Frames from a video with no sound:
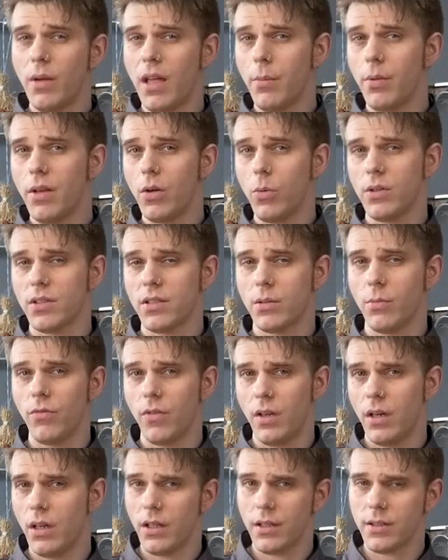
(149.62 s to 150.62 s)
maybe with some
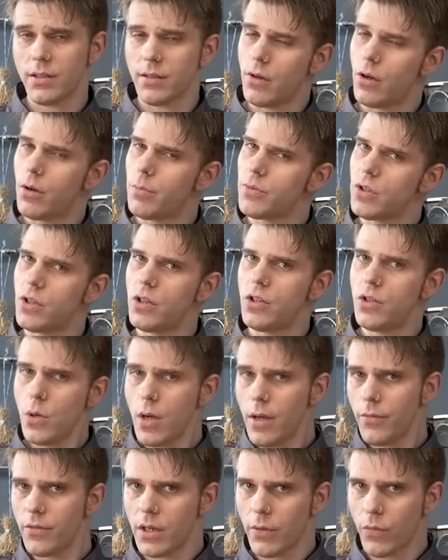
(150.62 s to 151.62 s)
vanilla syrup. So you do
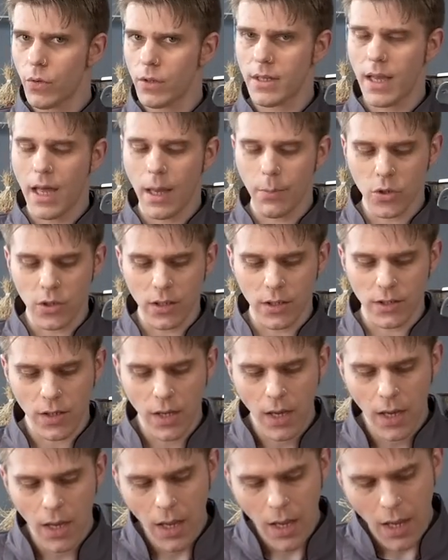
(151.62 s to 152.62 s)
have different options.
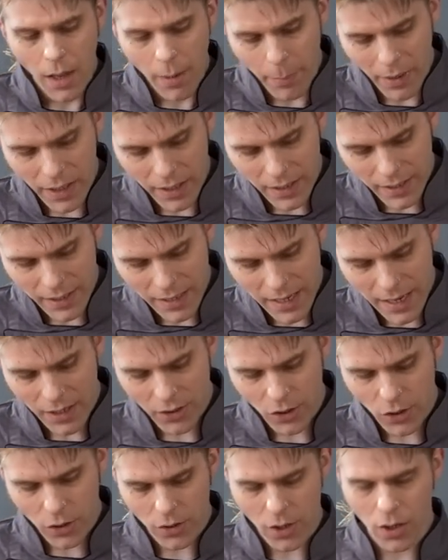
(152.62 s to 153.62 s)
But
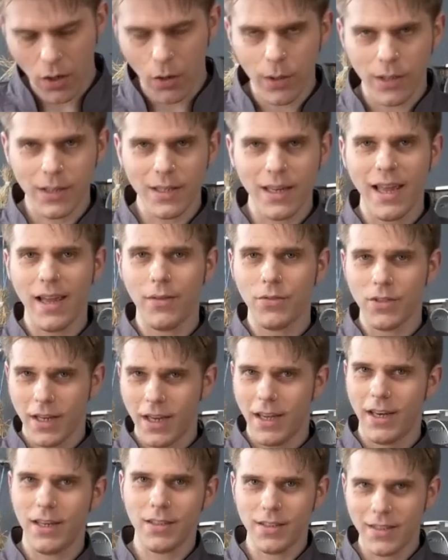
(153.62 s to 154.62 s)
again, you're going to have to
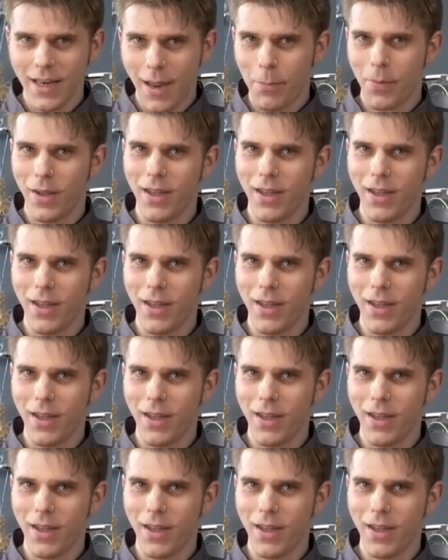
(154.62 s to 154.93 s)
kind of step